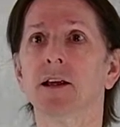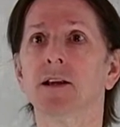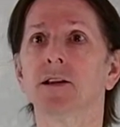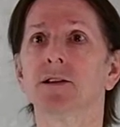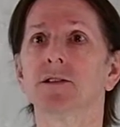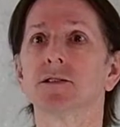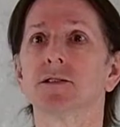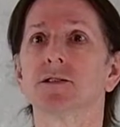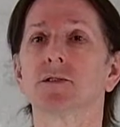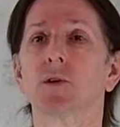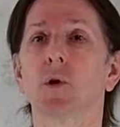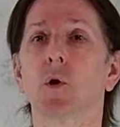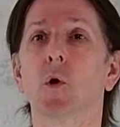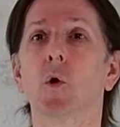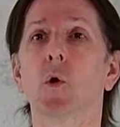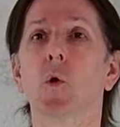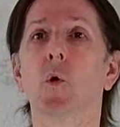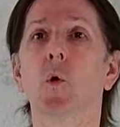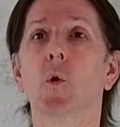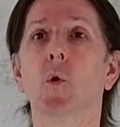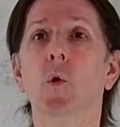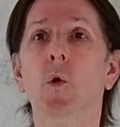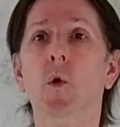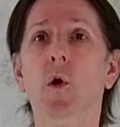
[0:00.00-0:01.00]

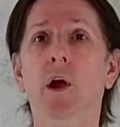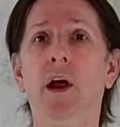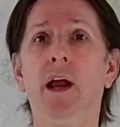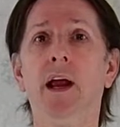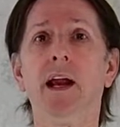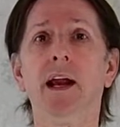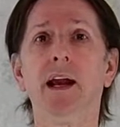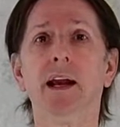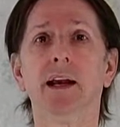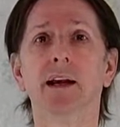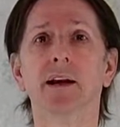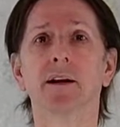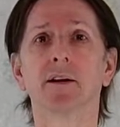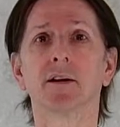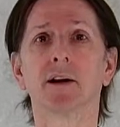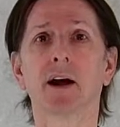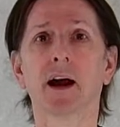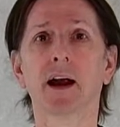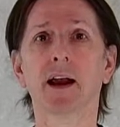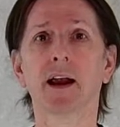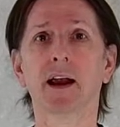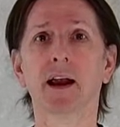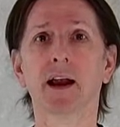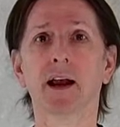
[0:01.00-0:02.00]
So here I
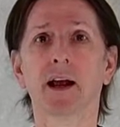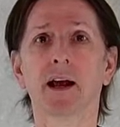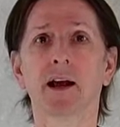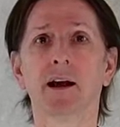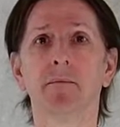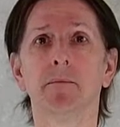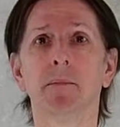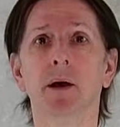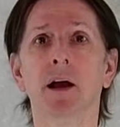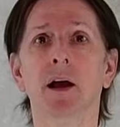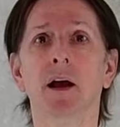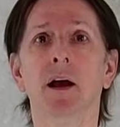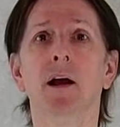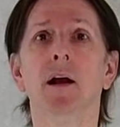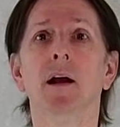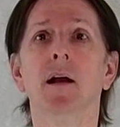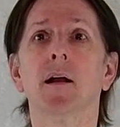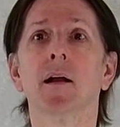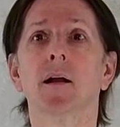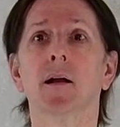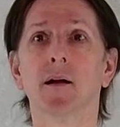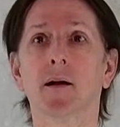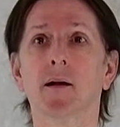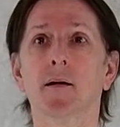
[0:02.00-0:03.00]
am,
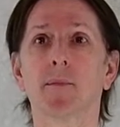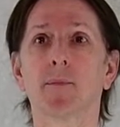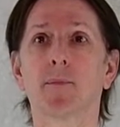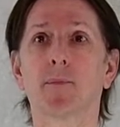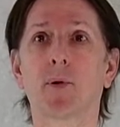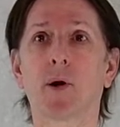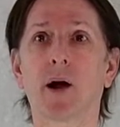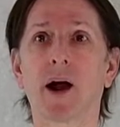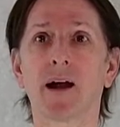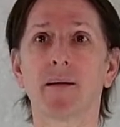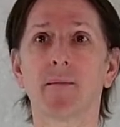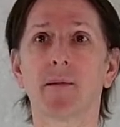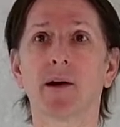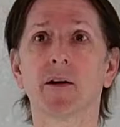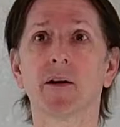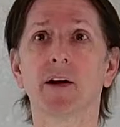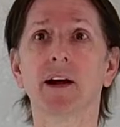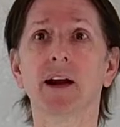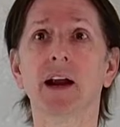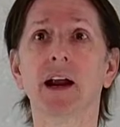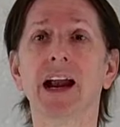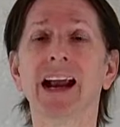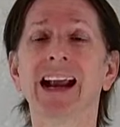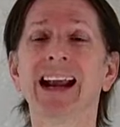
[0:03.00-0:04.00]

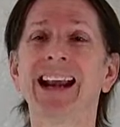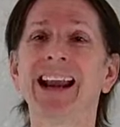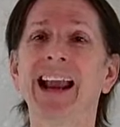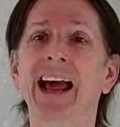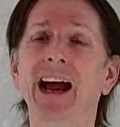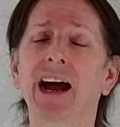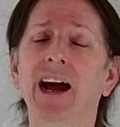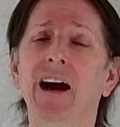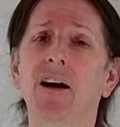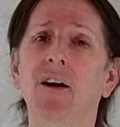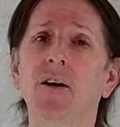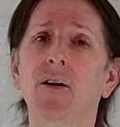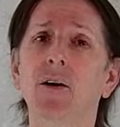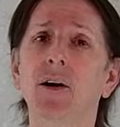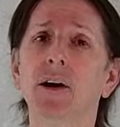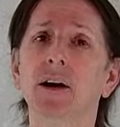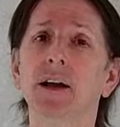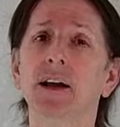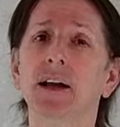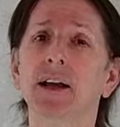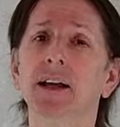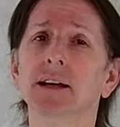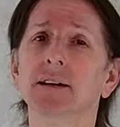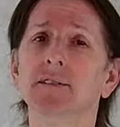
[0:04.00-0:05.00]
primary. Now,
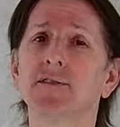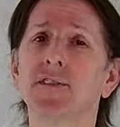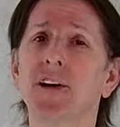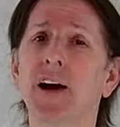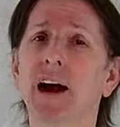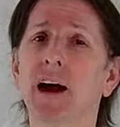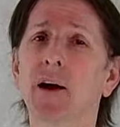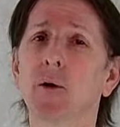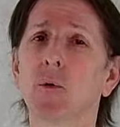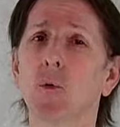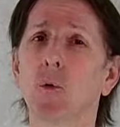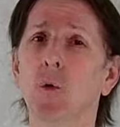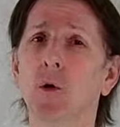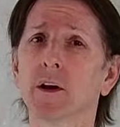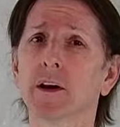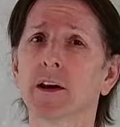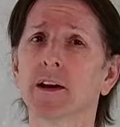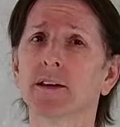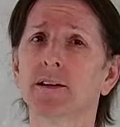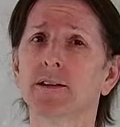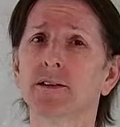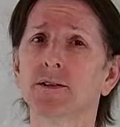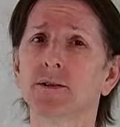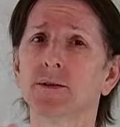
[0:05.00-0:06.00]
if I want
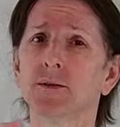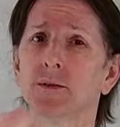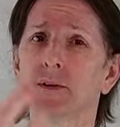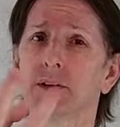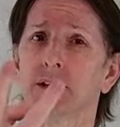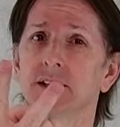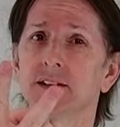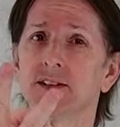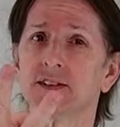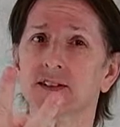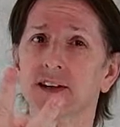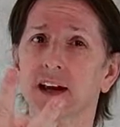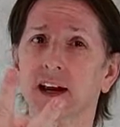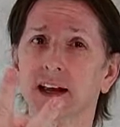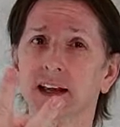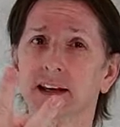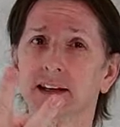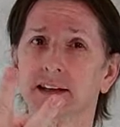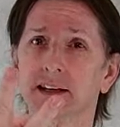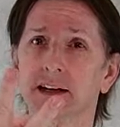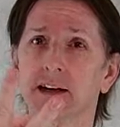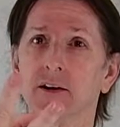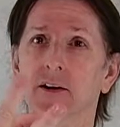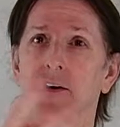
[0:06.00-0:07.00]
to do the
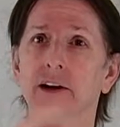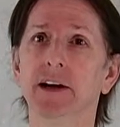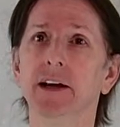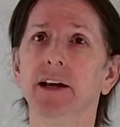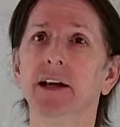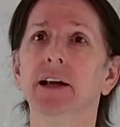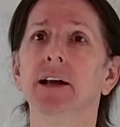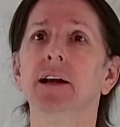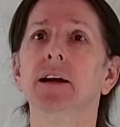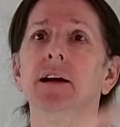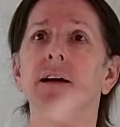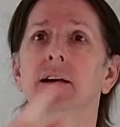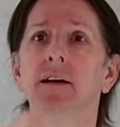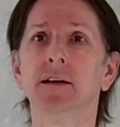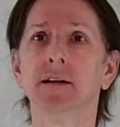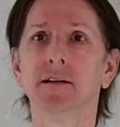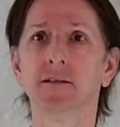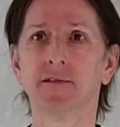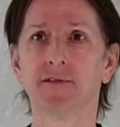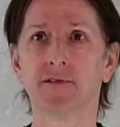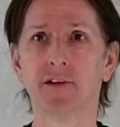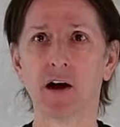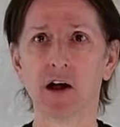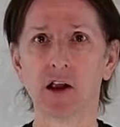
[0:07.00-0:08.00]
secondary,
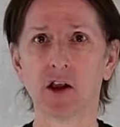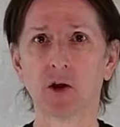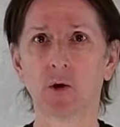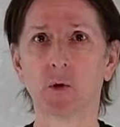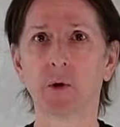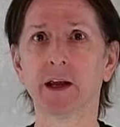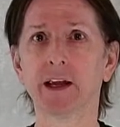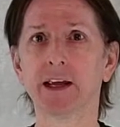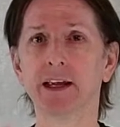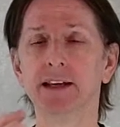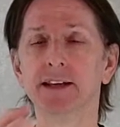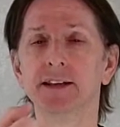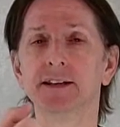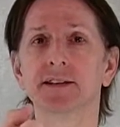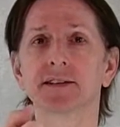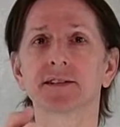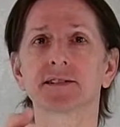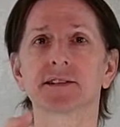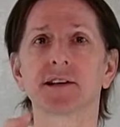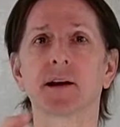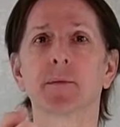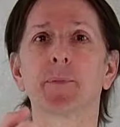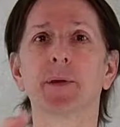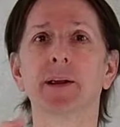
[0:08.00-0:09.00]
following into
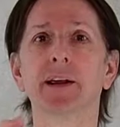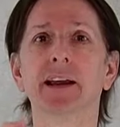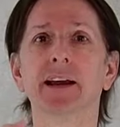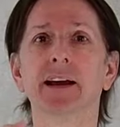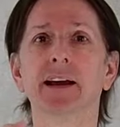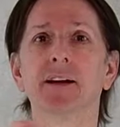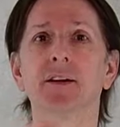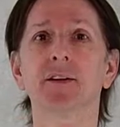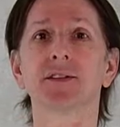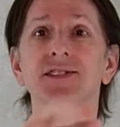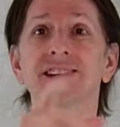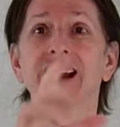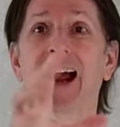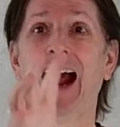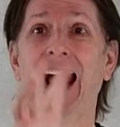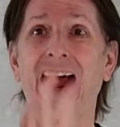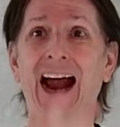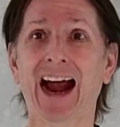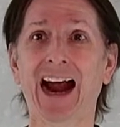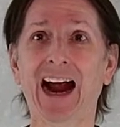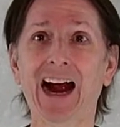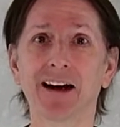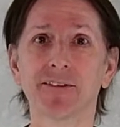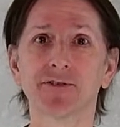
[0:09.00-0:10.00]
something else
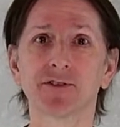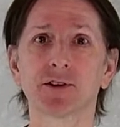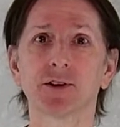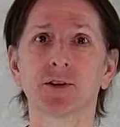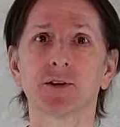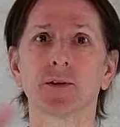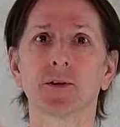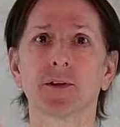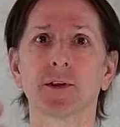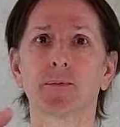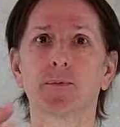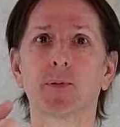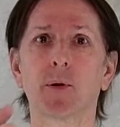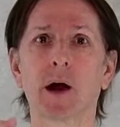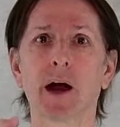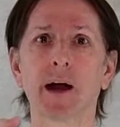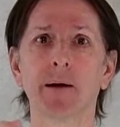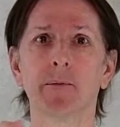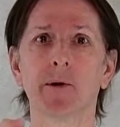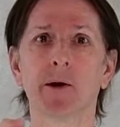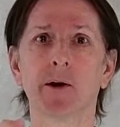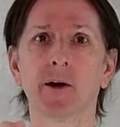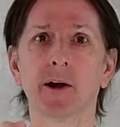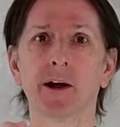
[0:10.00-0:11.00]
after the
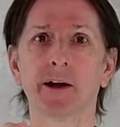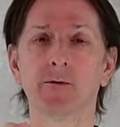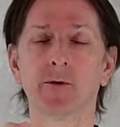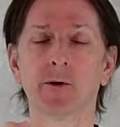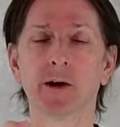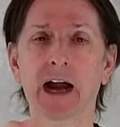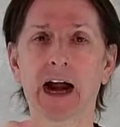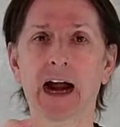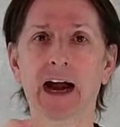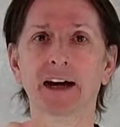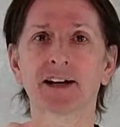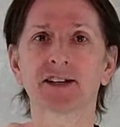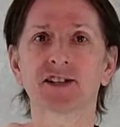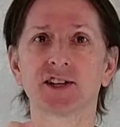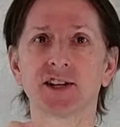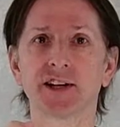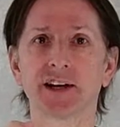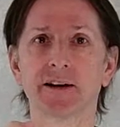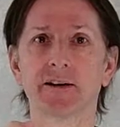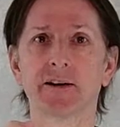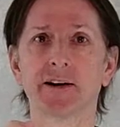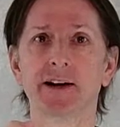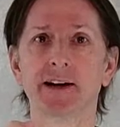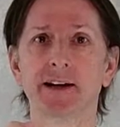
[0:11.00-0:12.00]
primary
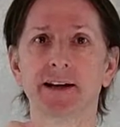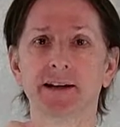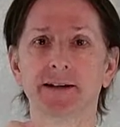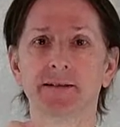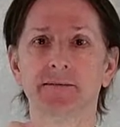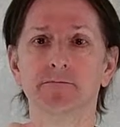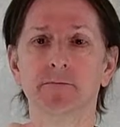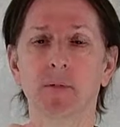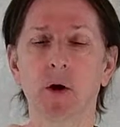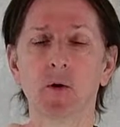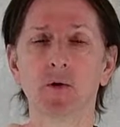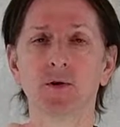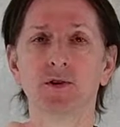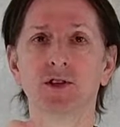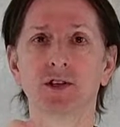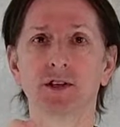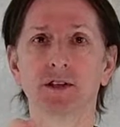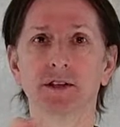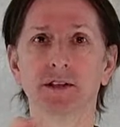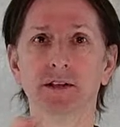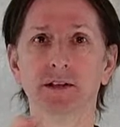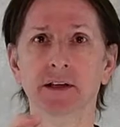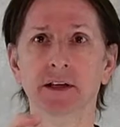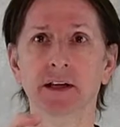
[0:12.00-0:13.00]
reactionary
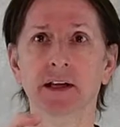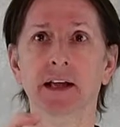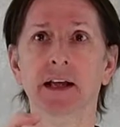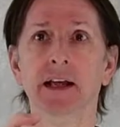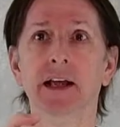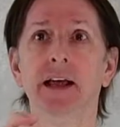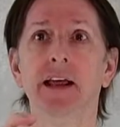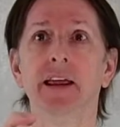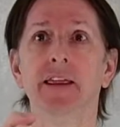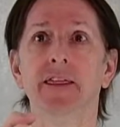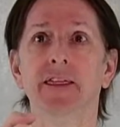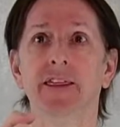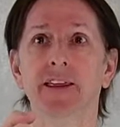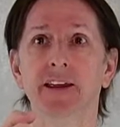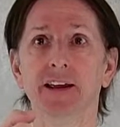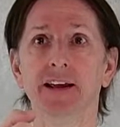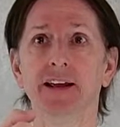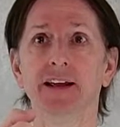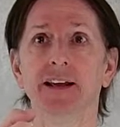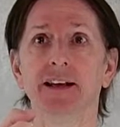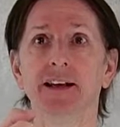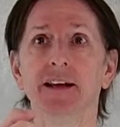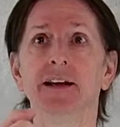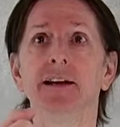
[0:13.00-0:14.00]
motion,
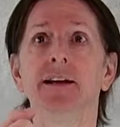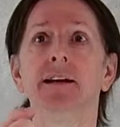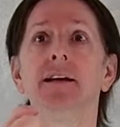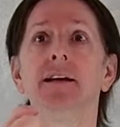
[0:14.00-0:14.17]
then